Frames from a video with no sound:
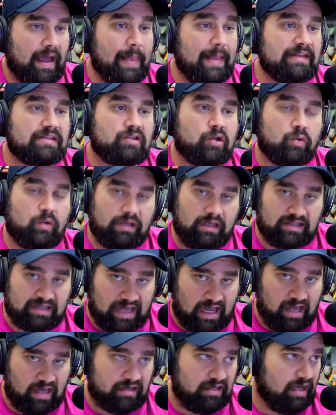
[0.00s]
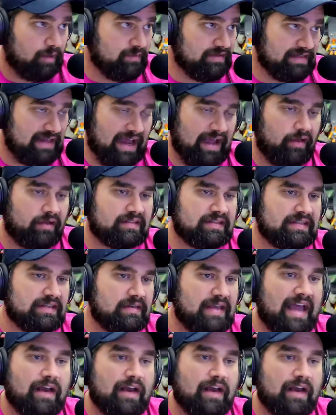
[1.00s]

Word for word: uh, and then so Don comes to Alex and says,